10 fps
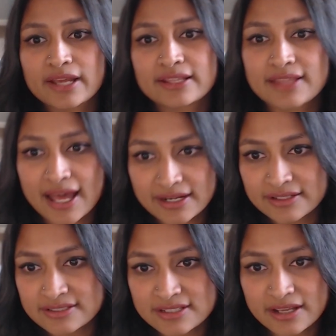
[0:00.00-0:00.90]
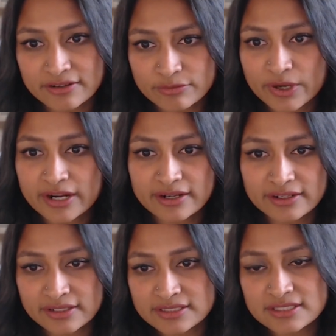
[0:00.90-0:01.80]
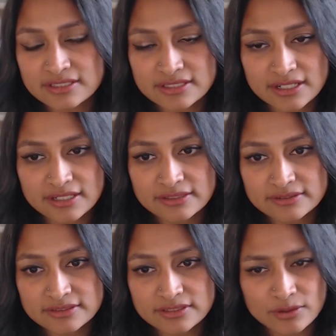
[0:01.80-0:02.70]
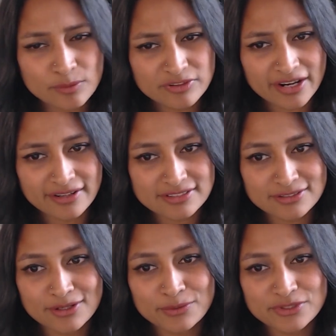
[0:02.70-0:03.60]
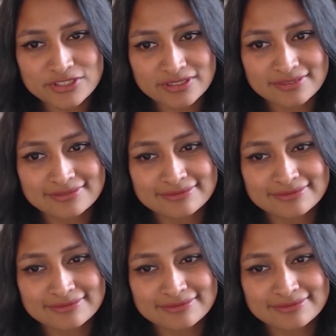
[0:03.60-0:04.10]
And that is kind of where it needs to stay. So hopefully I answered that question